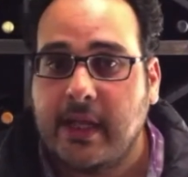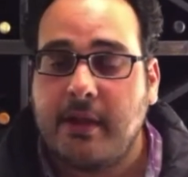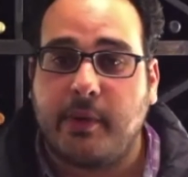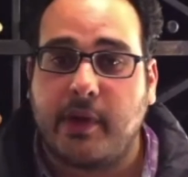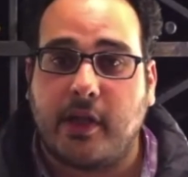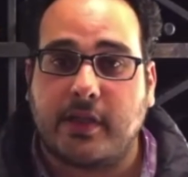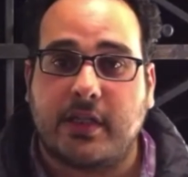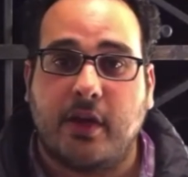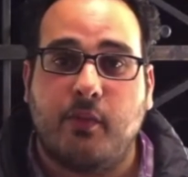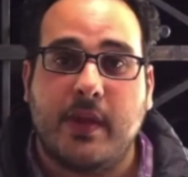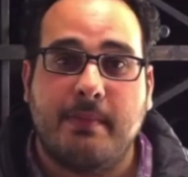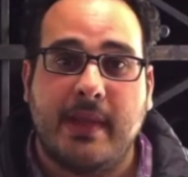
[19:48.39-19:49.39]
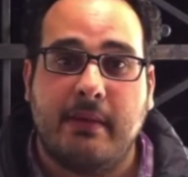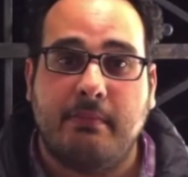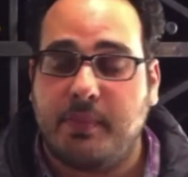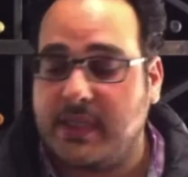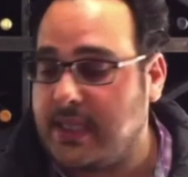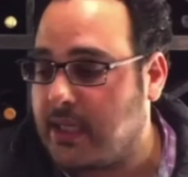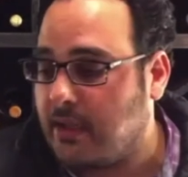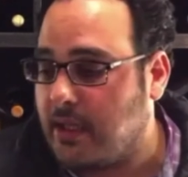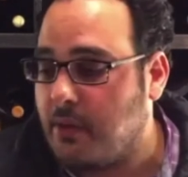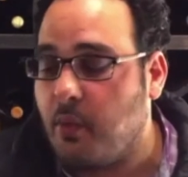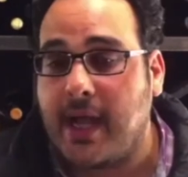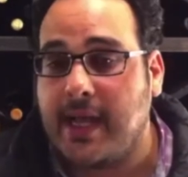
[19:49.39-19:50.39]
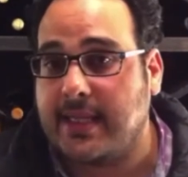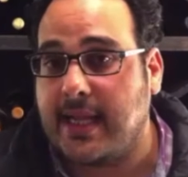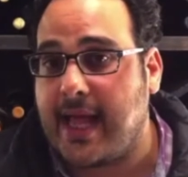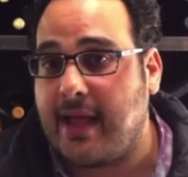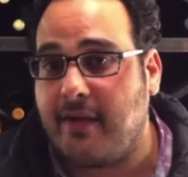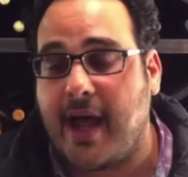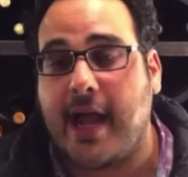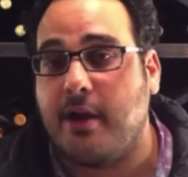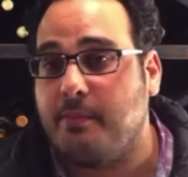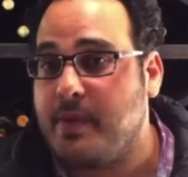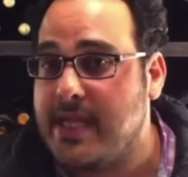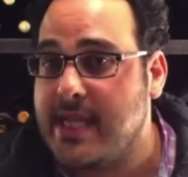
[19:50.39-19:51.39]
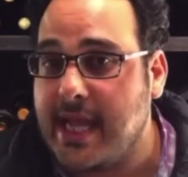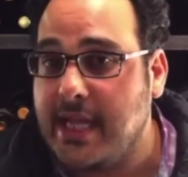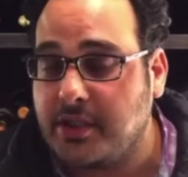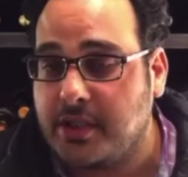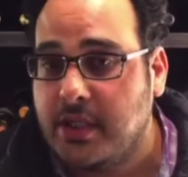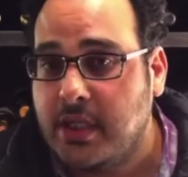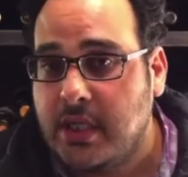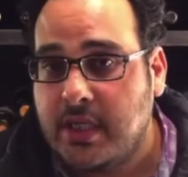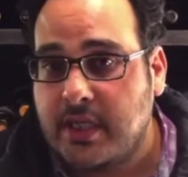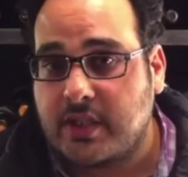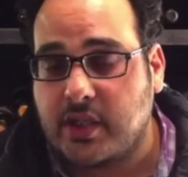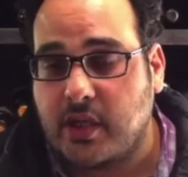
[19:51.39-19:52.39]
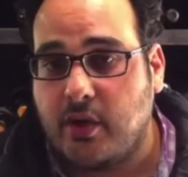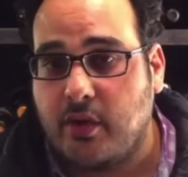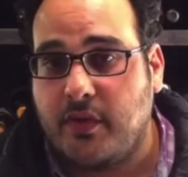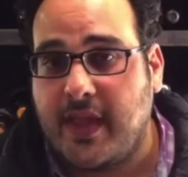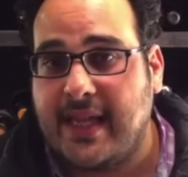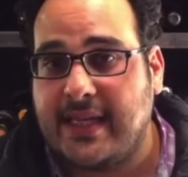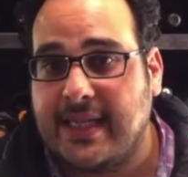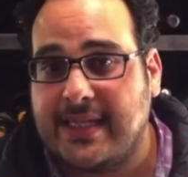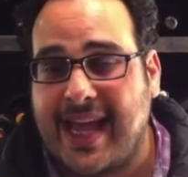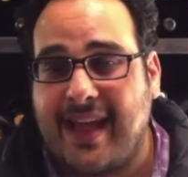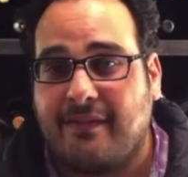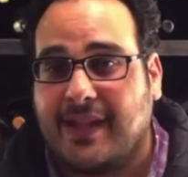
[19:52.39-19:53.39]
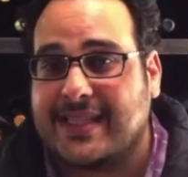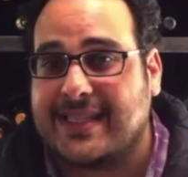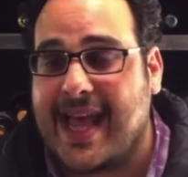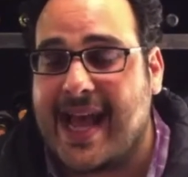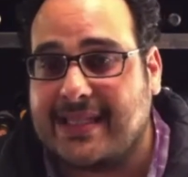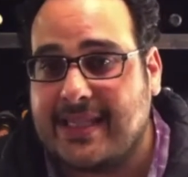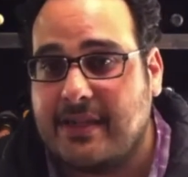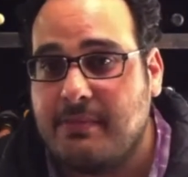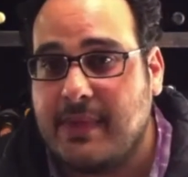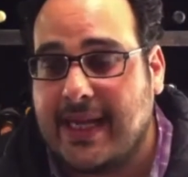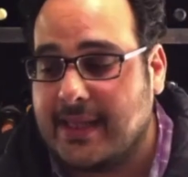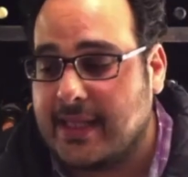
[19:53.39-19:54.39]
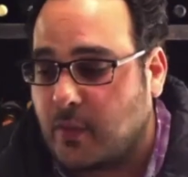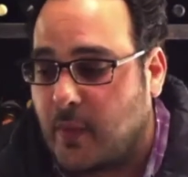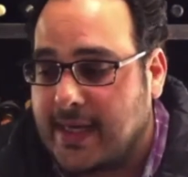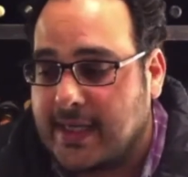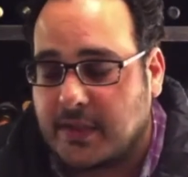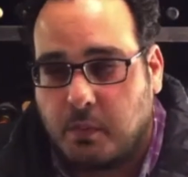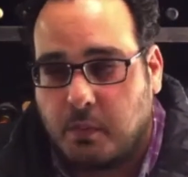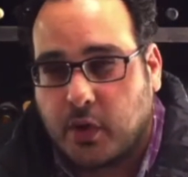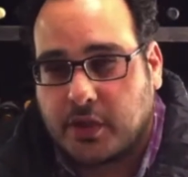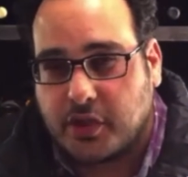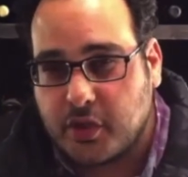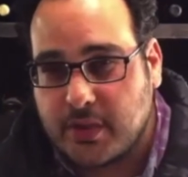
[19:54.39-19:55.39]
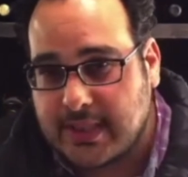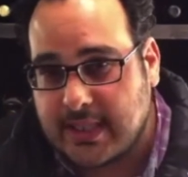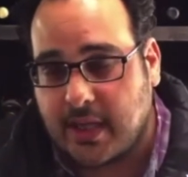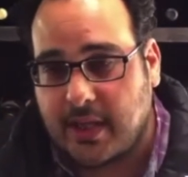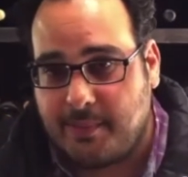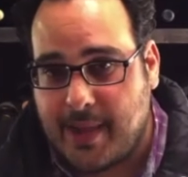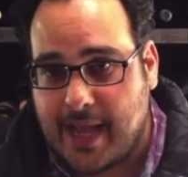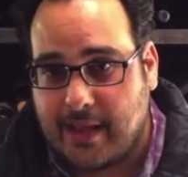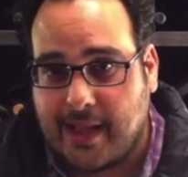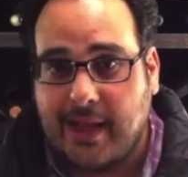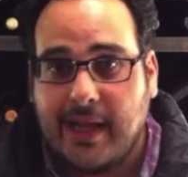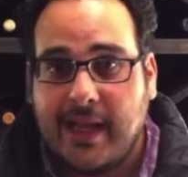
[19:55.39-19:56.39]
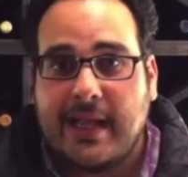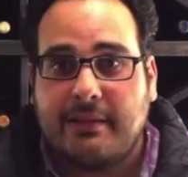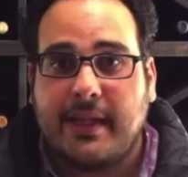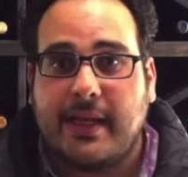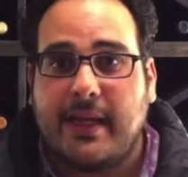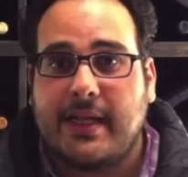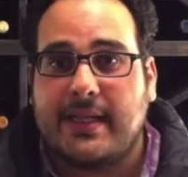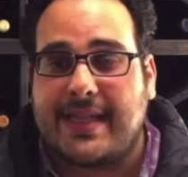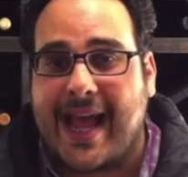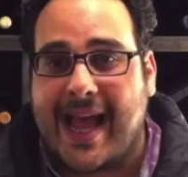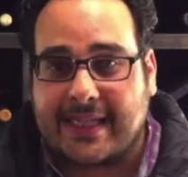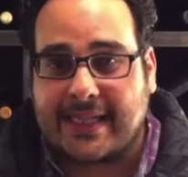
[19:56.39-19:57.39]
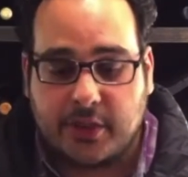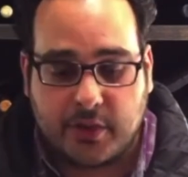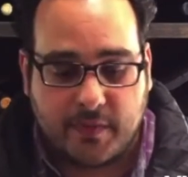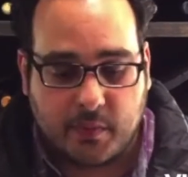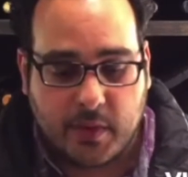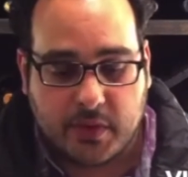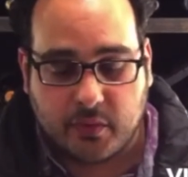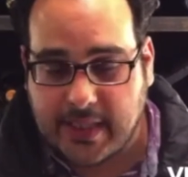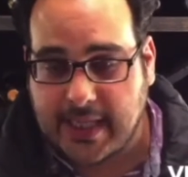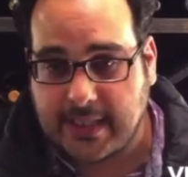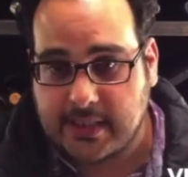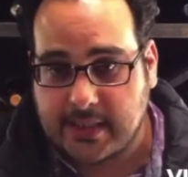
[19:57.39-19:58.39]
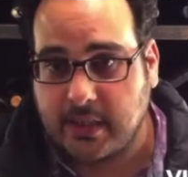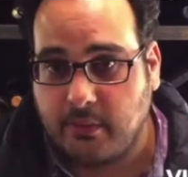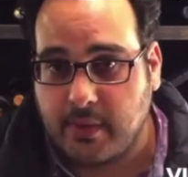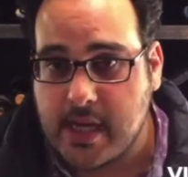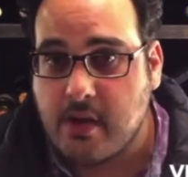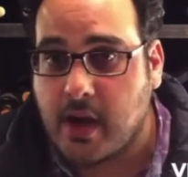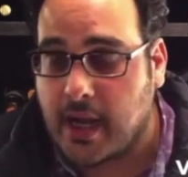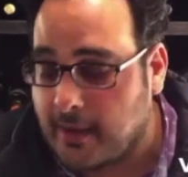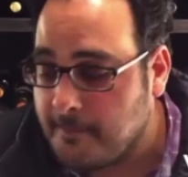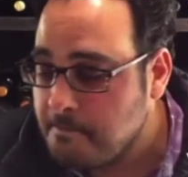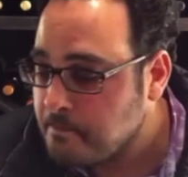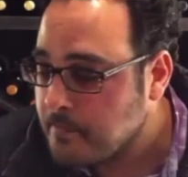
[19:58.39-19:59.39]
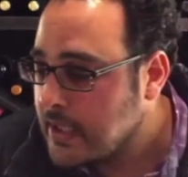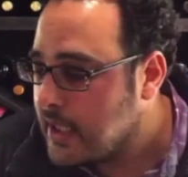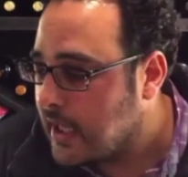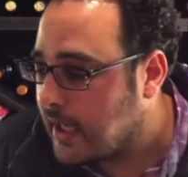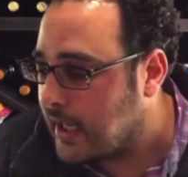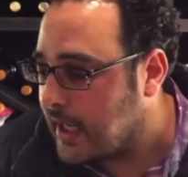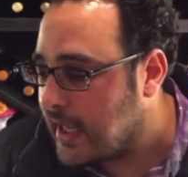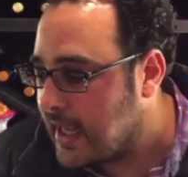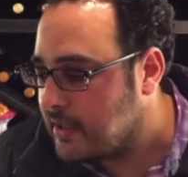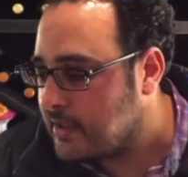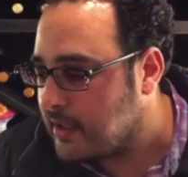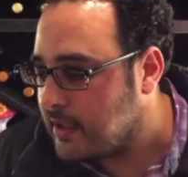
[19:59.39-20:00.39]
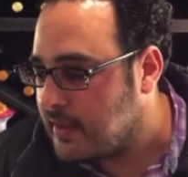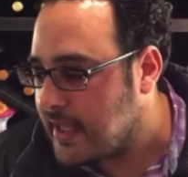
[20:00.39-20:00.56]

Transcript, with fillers: But also, we mean particularly wines that have higher pH, so they tend to have less acid, meaning this wine is more juicy on the palate than it is acid driven, which we'll taste in the Rioja. Uh, and they,